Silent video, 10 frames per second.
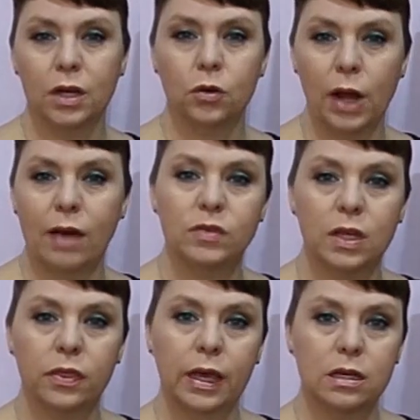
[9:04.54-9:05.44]
crafty
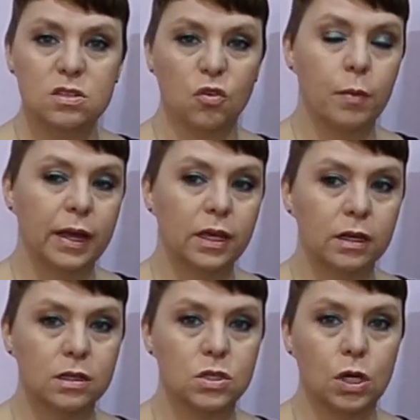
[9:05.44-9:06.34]
things for my
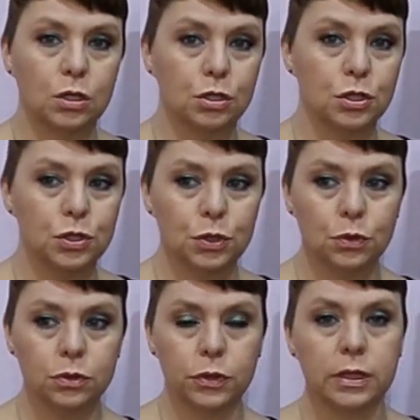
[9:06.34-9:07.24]
youngest daughter to do
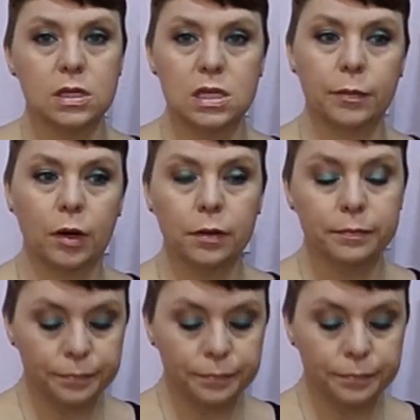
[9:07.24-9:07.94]
during the summer.